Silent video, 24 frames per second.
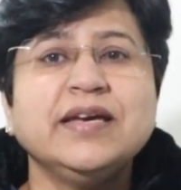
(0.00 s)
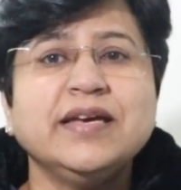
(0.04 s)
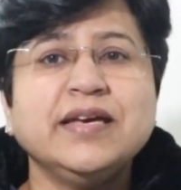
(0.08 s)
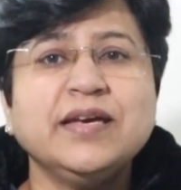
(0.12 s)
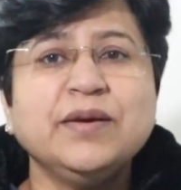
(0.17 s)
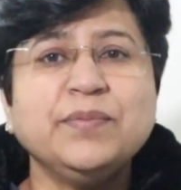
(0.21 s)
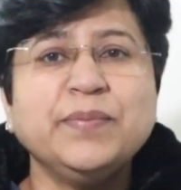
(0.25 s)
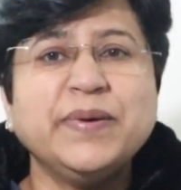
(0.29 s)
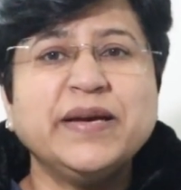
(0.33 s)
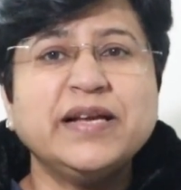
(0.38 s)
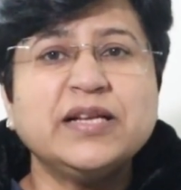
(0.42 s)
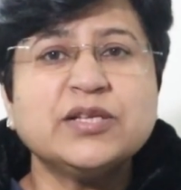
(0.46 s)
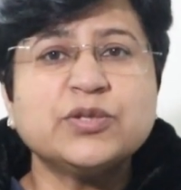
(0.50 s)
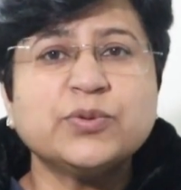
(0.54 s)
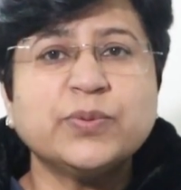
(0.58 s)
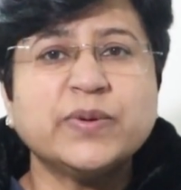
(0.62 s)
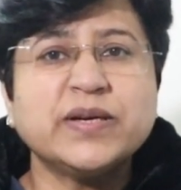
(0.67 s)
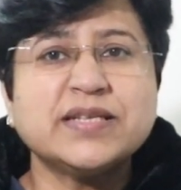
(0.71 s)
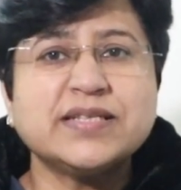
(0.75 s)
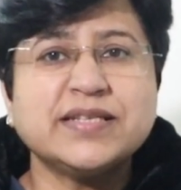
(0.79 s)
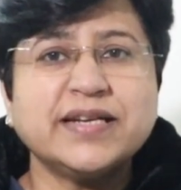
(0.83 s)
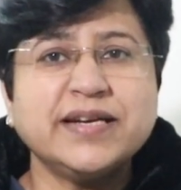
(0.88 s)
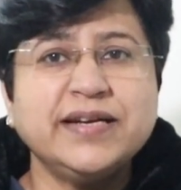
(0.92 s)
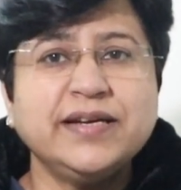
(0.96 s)
emails
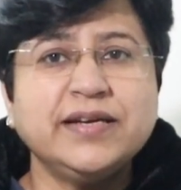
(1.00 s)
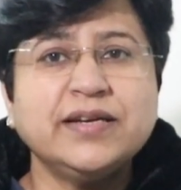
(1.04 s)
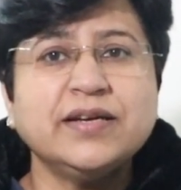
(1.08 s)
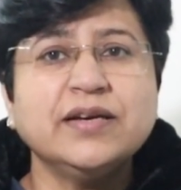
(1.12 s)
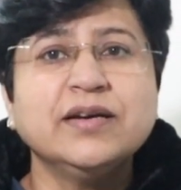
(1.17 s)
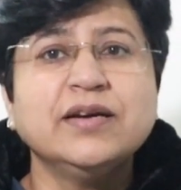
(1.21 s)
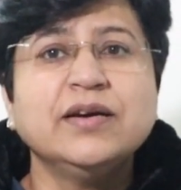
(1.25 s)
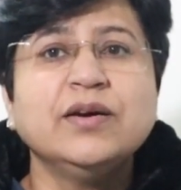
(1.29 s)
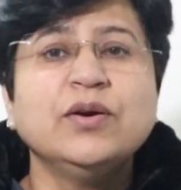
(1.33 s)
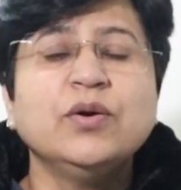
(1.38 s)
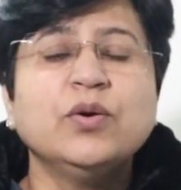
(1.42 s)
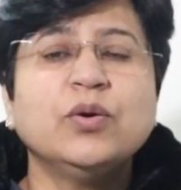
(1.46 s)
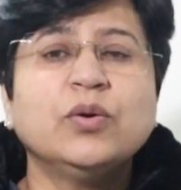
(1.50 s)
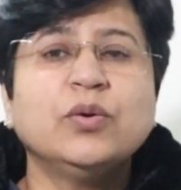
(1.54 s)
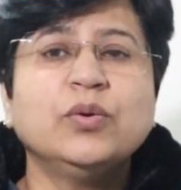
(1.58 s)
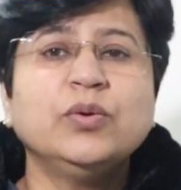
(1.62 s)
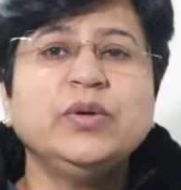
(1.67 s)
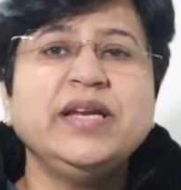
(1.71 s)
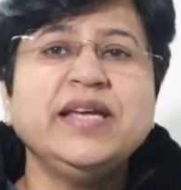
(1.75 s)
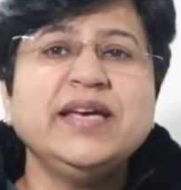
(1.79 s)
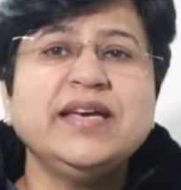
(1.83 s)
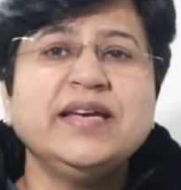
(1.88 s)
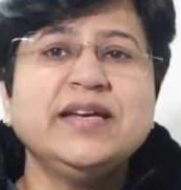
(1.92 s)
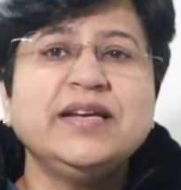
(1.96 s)
were sent
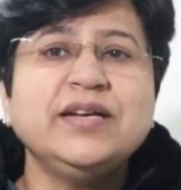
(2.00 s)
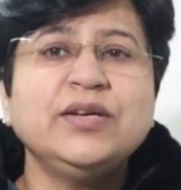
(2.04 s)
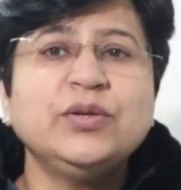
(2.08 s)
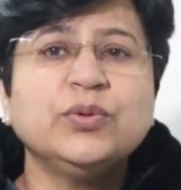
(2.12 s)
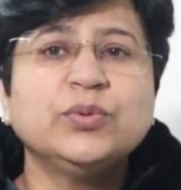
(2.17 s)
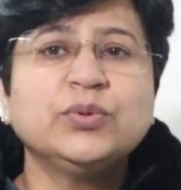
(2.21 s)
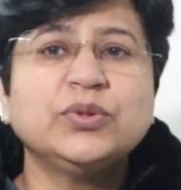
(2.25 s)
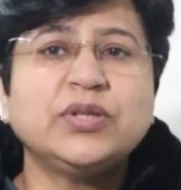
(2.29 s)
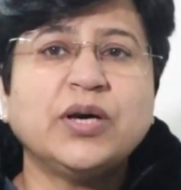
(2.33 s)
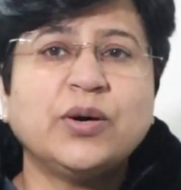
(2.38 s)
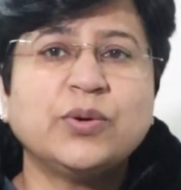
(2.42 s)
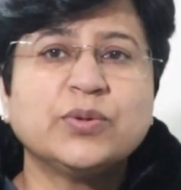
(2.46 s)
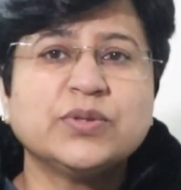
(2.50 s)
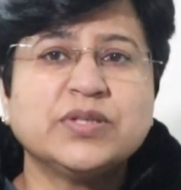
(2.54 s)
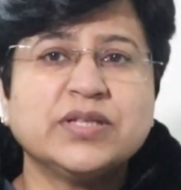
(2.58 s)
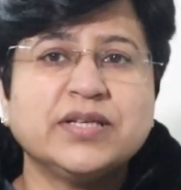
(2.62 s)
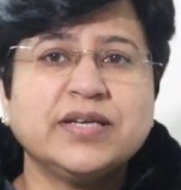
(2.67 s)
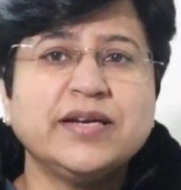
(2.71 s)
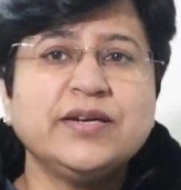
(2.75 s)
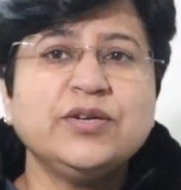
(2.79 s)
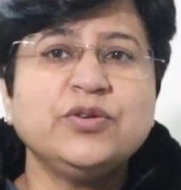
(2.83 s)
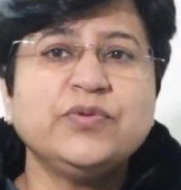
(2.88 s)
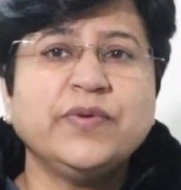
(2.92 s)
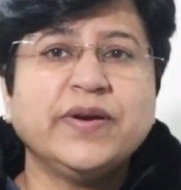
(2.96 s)
only in
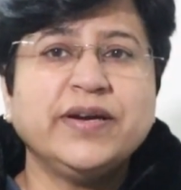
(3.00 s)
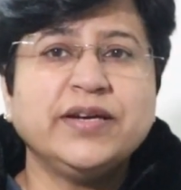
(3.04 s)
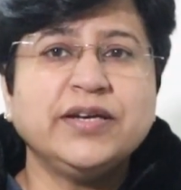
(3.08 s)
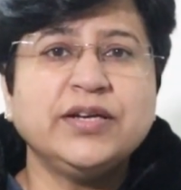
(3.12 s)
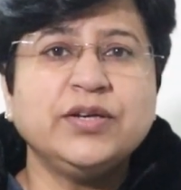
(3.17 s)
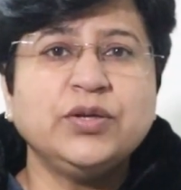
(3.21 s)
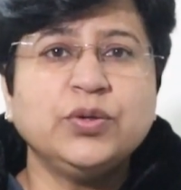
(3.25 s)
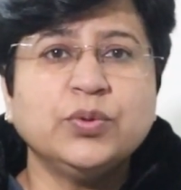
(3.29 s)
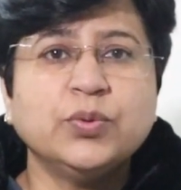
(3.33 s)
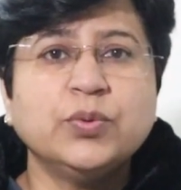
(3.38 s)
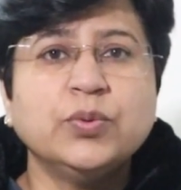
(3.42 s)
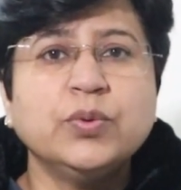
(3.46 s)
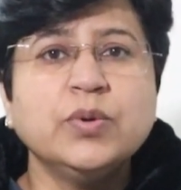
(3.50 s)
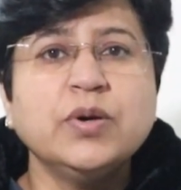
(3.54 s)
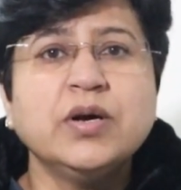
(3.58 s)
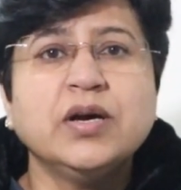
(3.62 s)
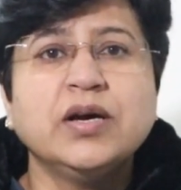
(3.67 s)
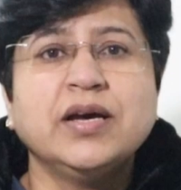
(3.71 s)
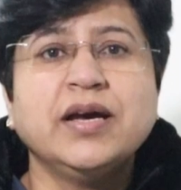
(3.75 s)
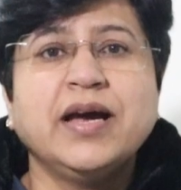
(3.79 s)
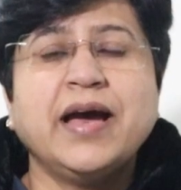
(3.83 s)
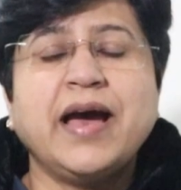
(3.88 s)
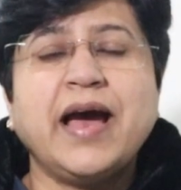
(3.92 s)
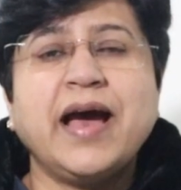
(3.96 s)
2022
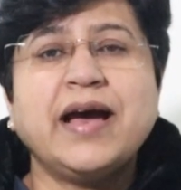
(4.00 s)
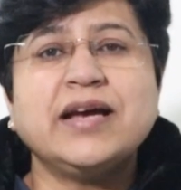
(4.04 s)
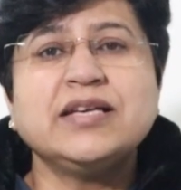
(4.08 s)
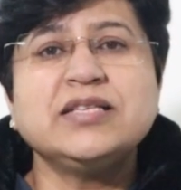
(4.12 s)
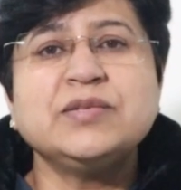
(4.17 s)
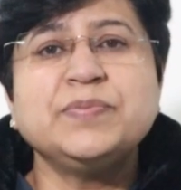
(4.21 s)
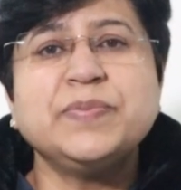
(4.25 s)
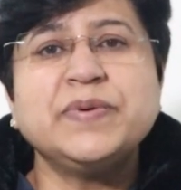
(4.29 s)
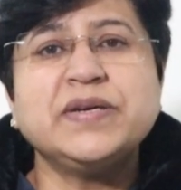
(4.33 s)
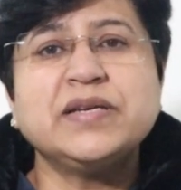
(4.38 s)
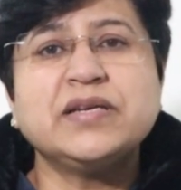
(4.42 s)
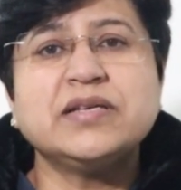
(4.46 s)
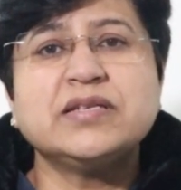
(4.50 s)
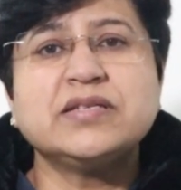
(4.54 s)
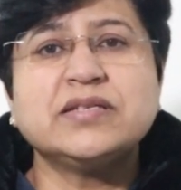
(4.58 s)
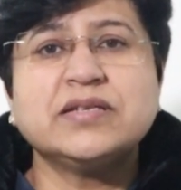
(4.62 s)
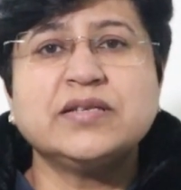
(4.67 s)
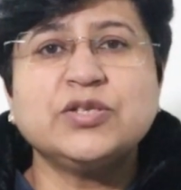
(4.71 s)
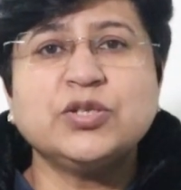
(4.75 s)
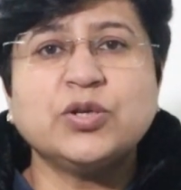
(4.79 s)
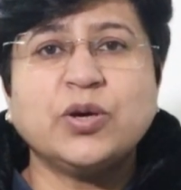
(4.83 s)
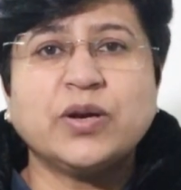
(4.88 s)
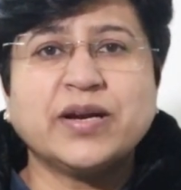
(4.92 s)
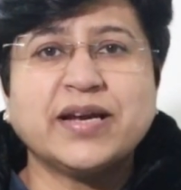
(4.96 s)
as per
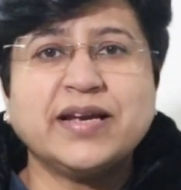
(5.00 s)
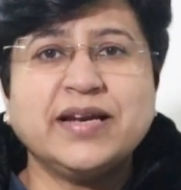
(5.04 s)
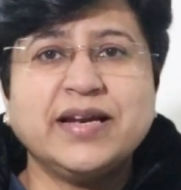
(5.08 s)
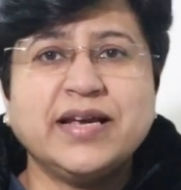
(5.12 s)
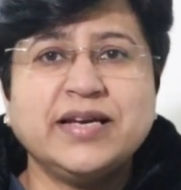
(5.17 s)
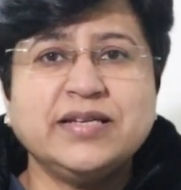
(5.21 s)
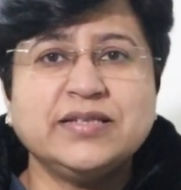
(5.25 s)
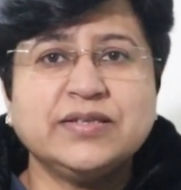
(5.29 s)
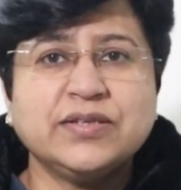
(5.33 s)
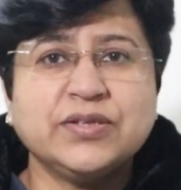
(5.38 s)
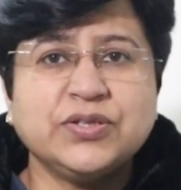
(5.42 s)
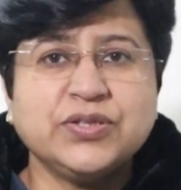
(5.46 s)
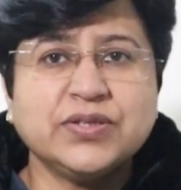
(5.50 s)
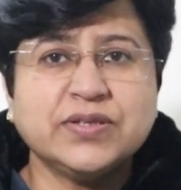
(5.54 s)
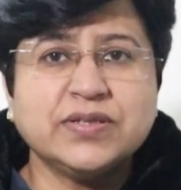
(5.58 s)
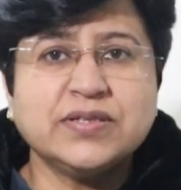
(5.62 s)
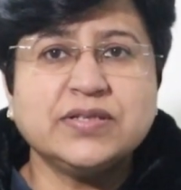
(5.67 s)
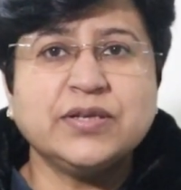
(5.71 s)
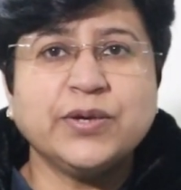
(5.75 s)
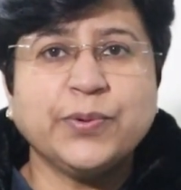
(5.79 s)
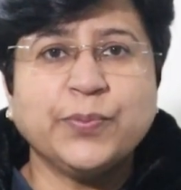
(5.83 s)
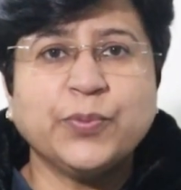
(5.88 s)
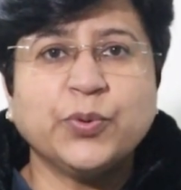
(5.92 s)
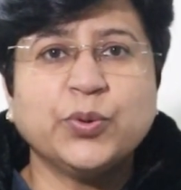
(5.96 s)
research
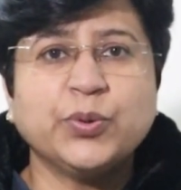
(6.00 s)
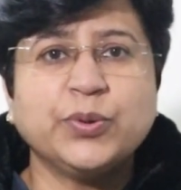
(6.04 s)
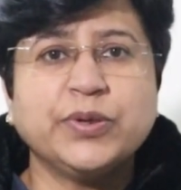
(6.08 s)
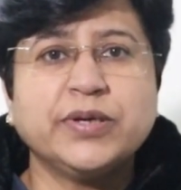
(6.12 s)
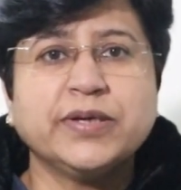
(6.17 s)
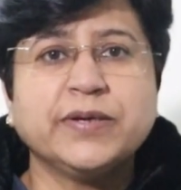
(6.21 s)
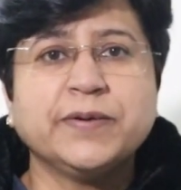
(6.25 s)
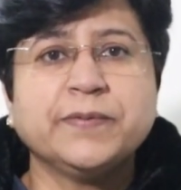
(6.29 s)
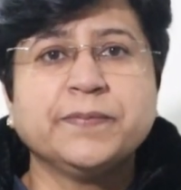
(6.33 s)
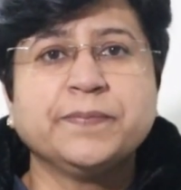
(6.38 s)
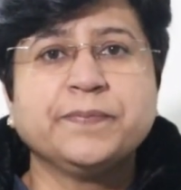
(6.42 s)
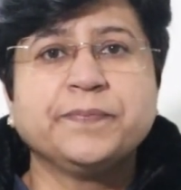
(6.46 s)
organization's report.